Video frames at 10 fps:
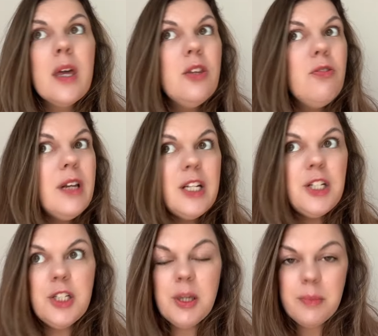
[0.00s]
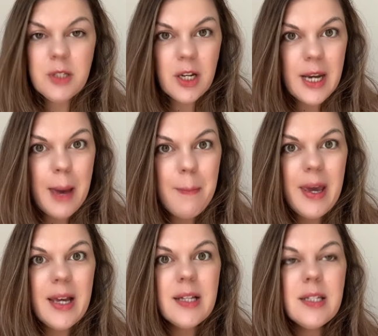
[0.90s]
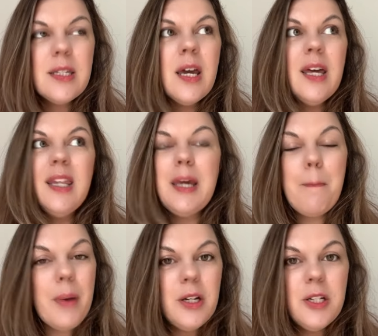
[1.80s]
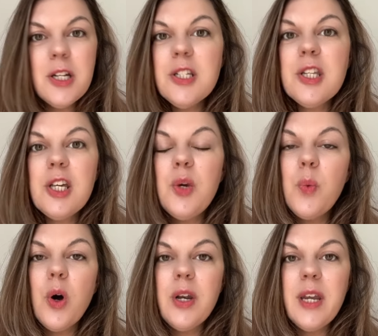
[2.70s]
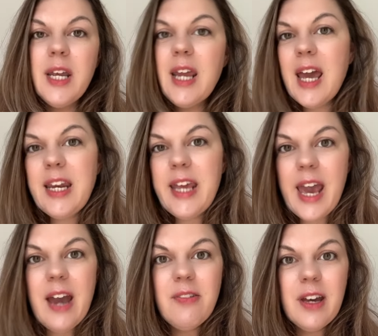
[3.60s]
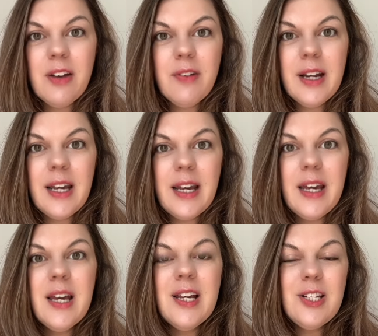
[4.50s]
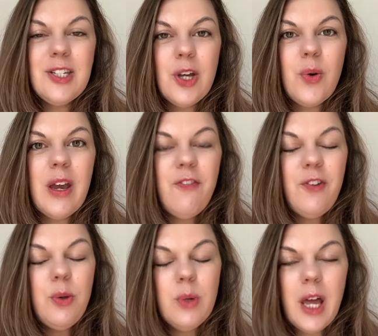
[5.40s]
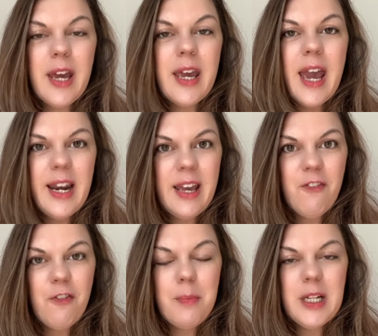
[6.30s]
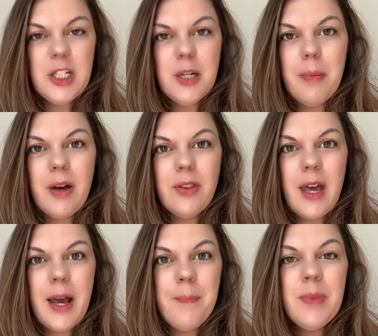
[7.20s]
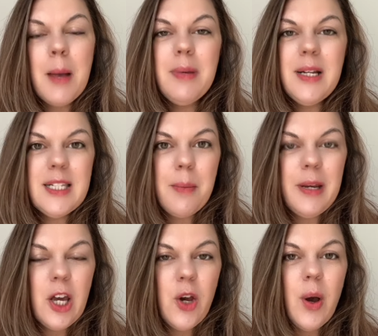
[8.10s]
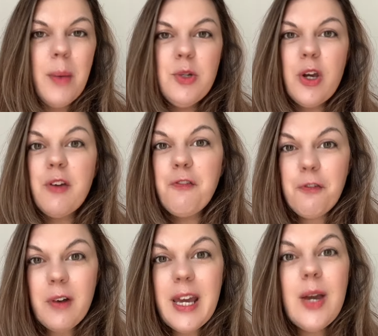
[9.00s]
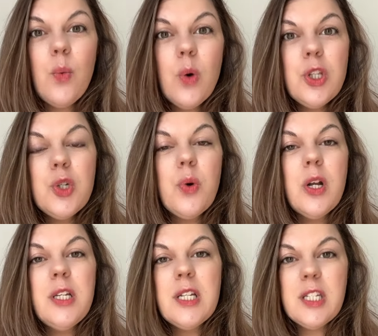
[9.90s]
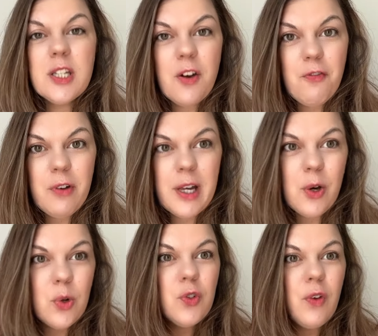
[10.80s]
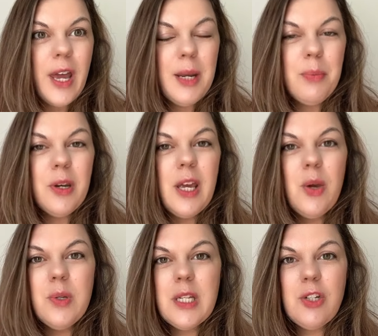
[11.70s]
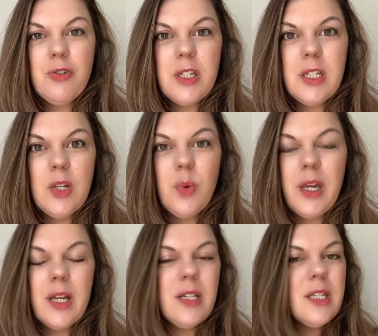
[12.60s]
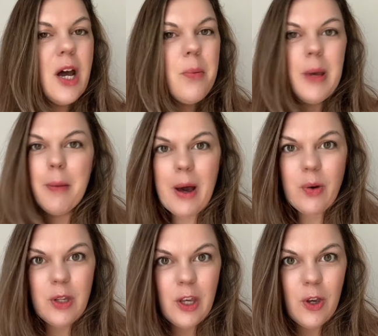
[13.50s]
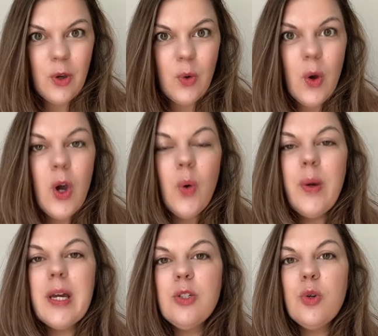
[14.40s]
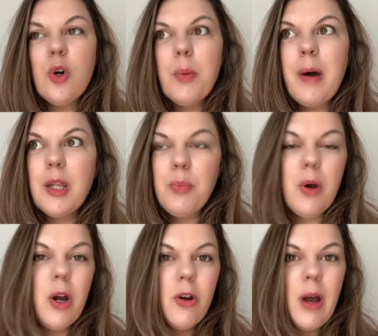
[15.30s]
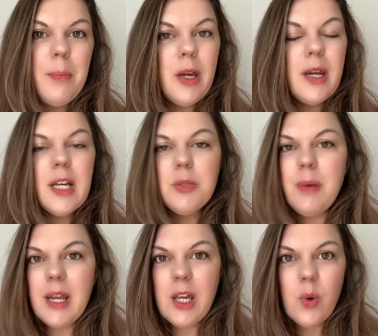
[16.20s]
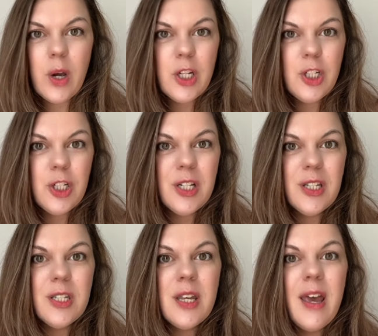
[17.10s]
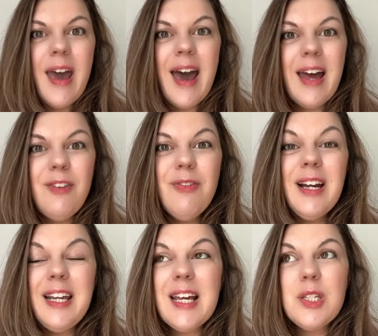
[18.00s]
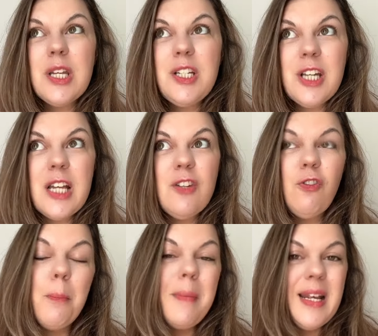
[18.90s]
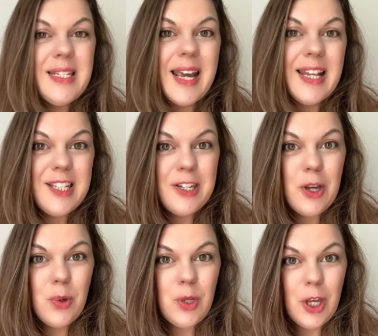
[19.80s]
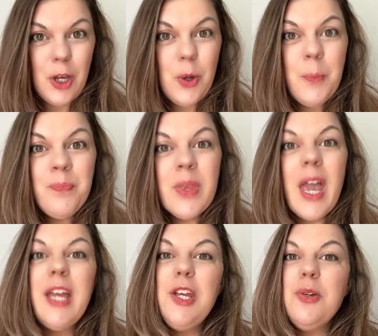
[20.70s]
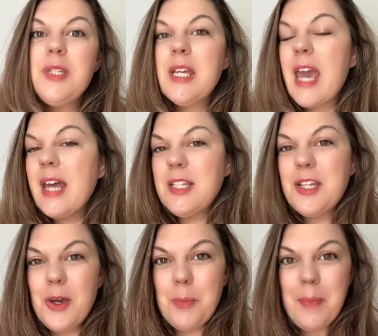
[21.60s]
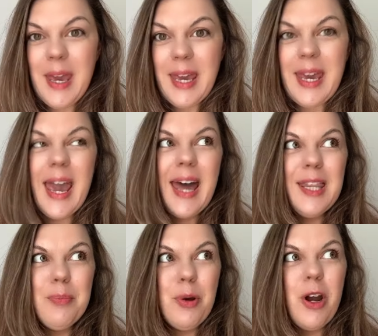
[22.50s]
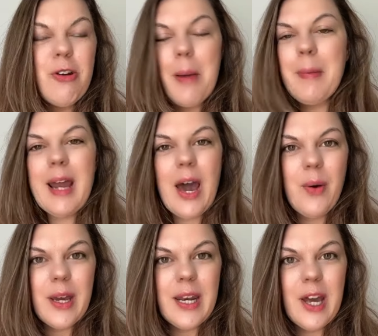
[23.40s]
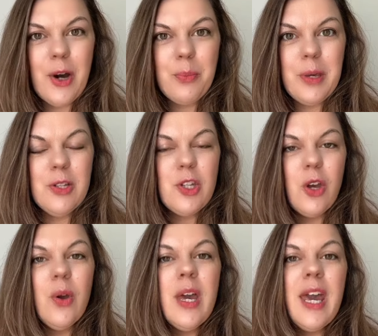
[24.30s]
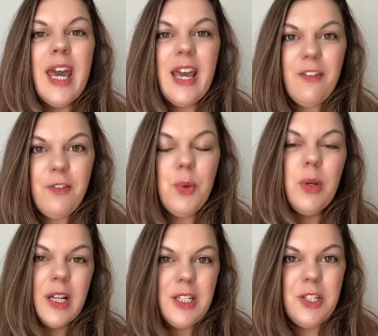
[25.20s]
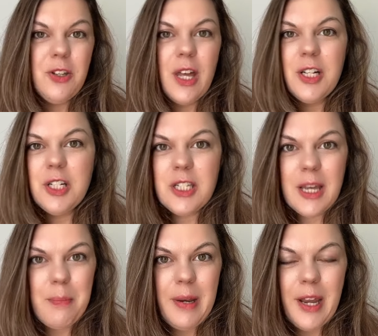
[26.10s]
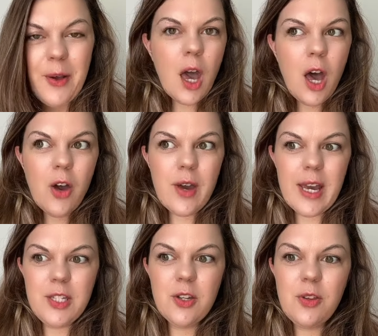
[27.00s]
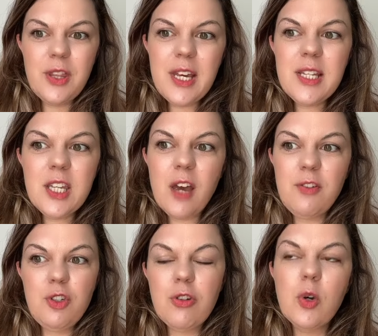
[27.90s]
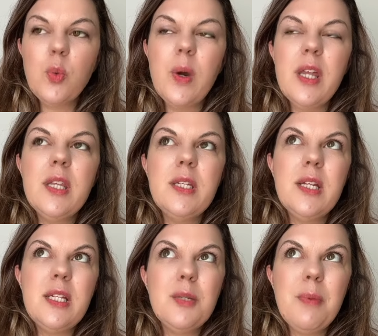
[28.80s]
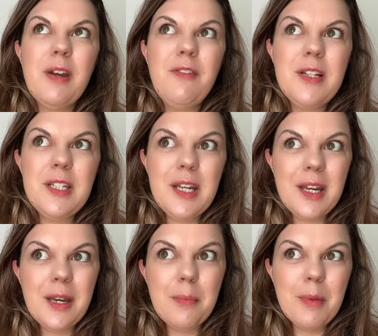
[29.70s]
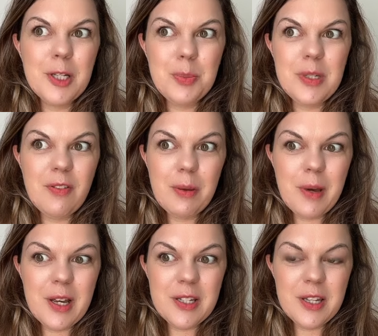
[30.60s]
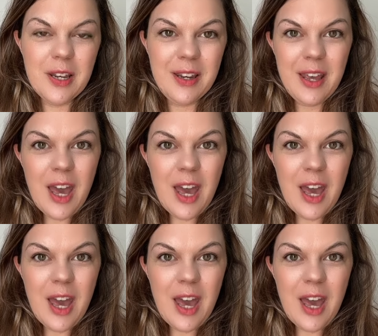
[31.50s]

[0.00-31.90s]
the relationship dynamics, the abundance that you want in any area, really. So, if you like any information about that, please let me know. I'm doing free one to one discovery calls for anybody who is interested, where you can tell me about you, we can talk about the program, you can ask me any questions. And really, that's a chance for me to get to know you and you to get to know me and the program and how it can help you. So, if you would like to do that, just let me know. Okay, so things that I've struggled with since manifesting my specific person.